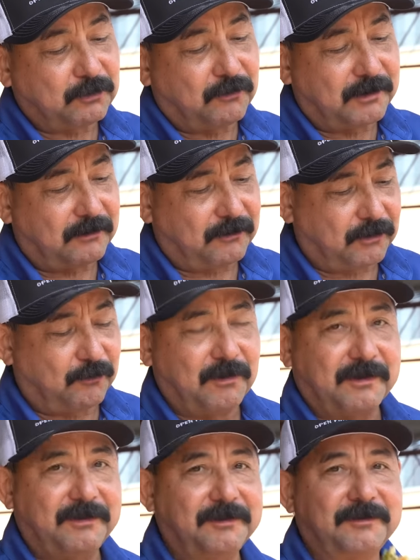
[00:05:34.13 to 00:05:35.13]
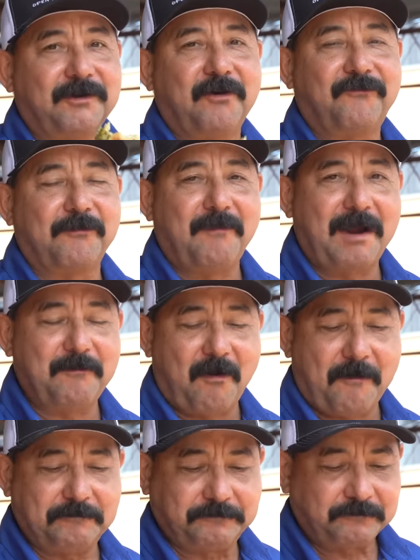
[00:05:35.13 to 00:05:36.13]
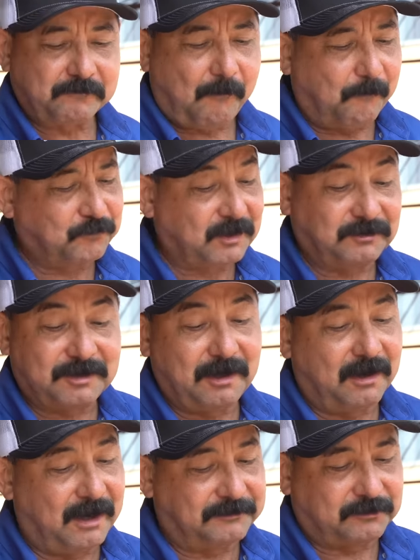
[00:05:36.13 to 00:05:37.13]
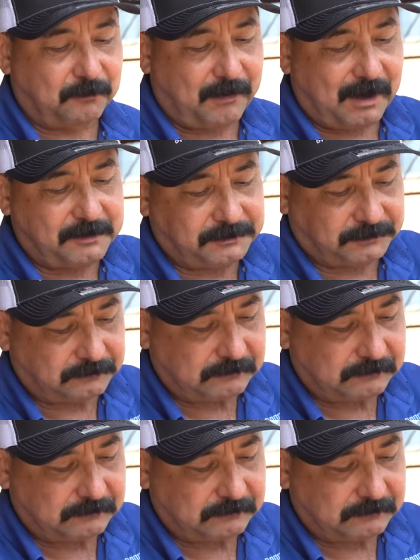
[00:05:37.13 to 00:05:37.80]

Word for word: order one of these to go for my mom, cause she loves nopales.